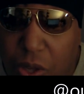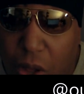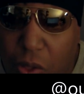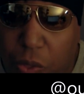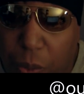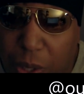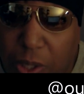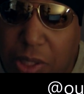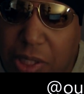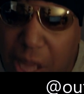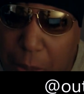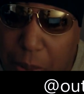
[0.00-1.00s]
all three are
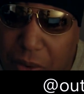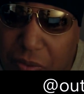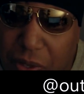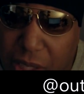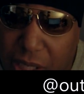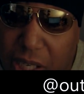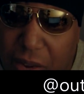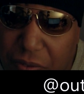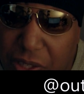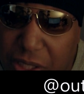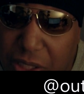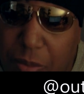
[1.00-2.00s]
separate if you look at the
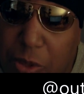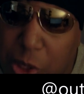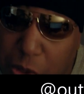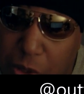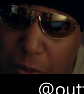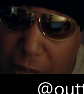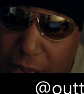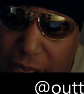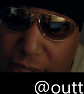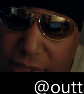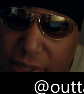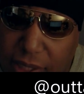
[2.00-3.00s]
definition I'm using them
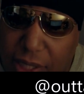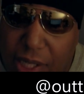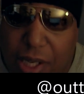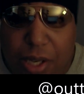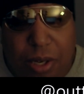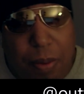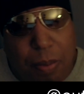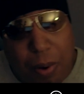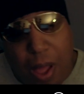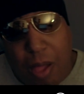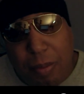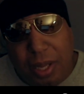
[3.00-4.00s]
as. The
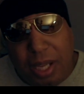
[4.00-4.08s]
problem